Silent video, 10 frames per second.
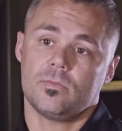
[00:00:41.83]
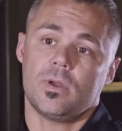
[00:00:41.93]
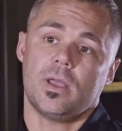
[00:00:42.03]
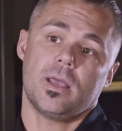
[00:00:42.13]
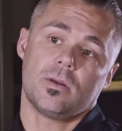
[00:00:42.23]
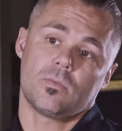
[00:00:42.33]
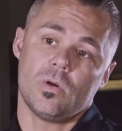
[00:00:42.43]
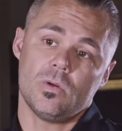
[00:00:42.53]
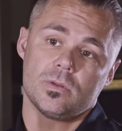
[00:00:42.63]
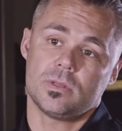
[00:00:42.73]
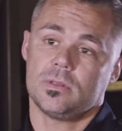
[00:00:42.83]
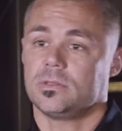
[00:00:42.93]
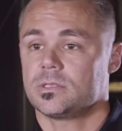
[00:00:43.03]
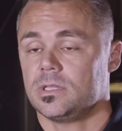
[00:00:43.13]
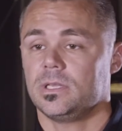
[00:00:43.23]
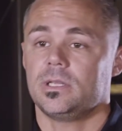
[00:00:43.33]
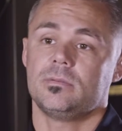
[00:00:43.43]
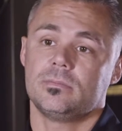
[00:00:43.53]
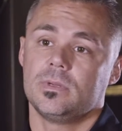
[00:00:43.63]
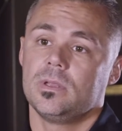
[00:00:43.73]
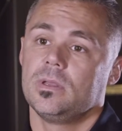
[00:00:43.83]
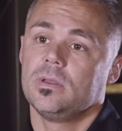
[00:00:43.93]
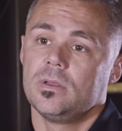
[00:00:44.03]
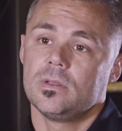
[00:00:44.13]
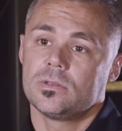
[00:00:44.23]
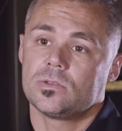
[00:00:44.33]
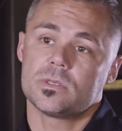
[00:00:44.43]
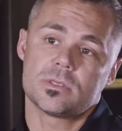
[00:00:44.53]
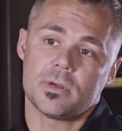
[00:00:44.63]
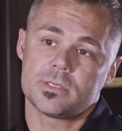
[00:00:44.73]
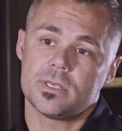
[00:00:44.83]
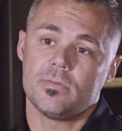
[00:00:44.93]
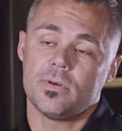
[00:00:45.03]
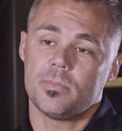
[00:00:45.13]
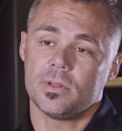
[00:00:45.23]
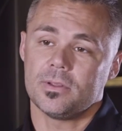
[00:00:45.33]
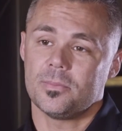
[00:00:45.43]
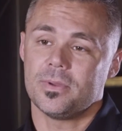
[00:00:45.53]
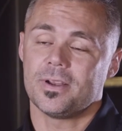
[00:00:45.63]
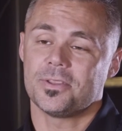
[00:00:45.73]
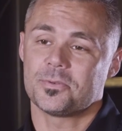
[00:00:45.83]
and rolled and slid and twisted myself up a little bit on the